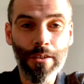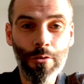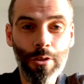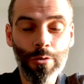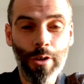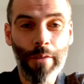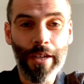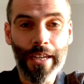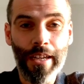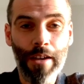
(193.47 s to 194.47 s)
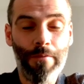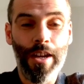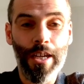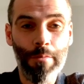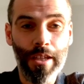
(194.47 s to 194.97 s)
You know, you don't have a great
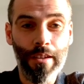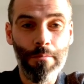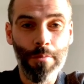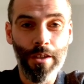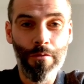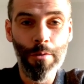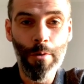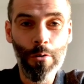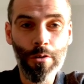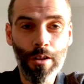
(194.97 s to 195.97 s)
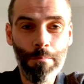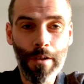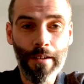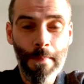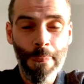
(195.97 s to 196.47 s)
affinity with the football club,
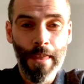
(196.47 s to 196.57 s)
but